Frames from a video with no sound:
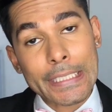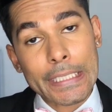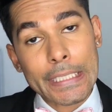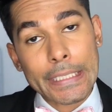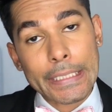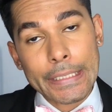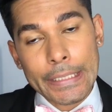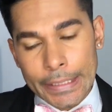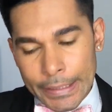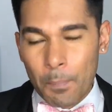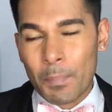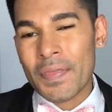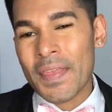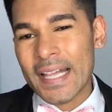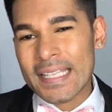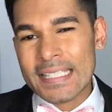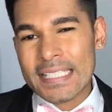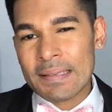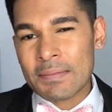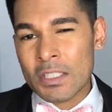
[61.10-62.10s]
did. But
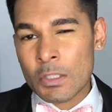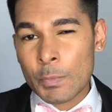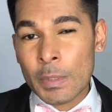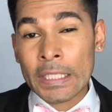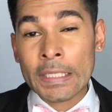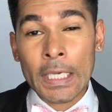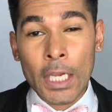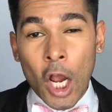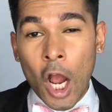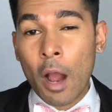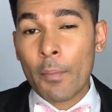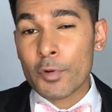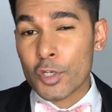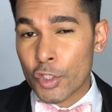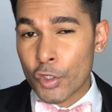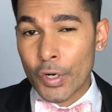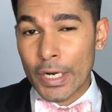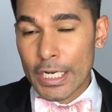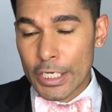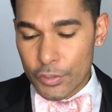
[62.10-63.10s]
that seems to be like the common
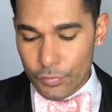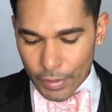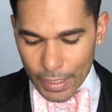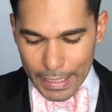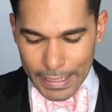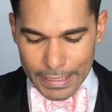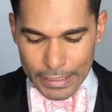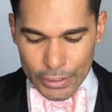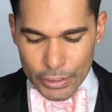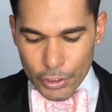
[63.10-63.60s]
trend, right?